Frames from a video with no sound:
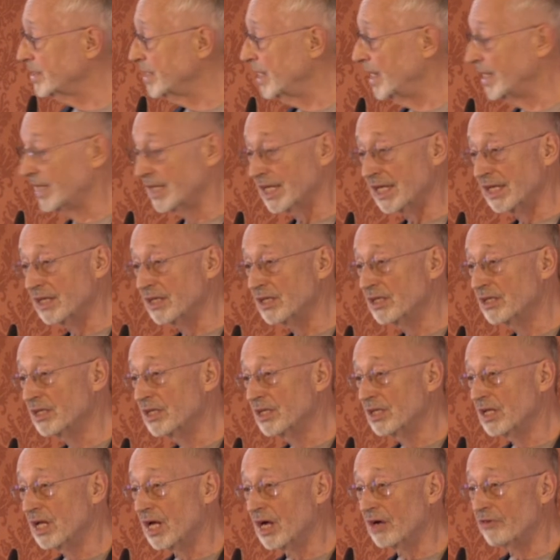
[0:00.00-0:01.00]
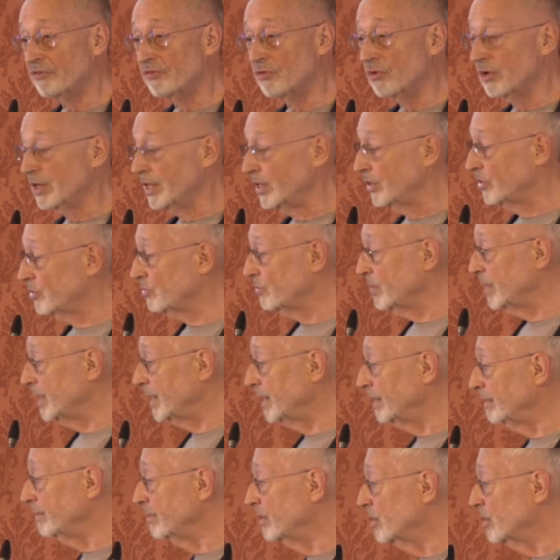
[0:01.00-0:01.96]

taking 43.